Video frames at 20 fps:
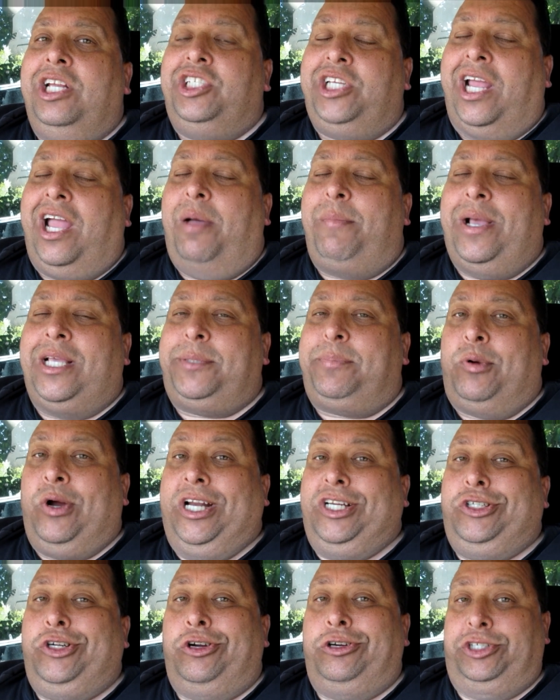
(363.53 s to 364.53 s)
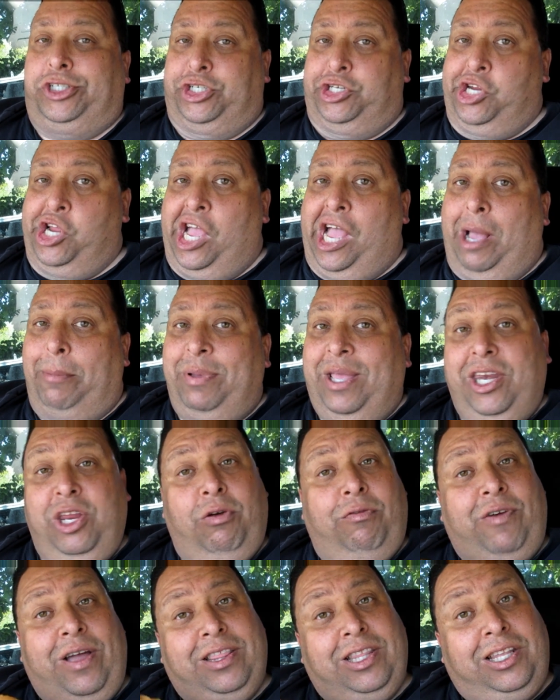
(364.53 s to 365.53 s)
check out my Spreadshirt shop, and
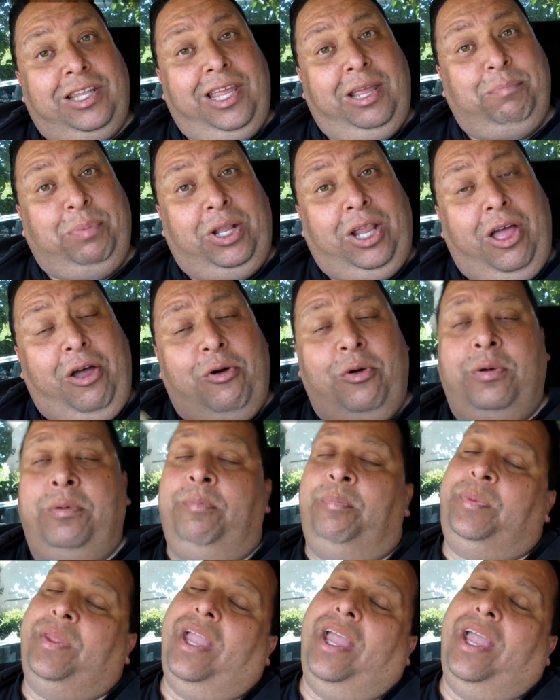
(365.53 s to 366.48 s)
you'll find the link below.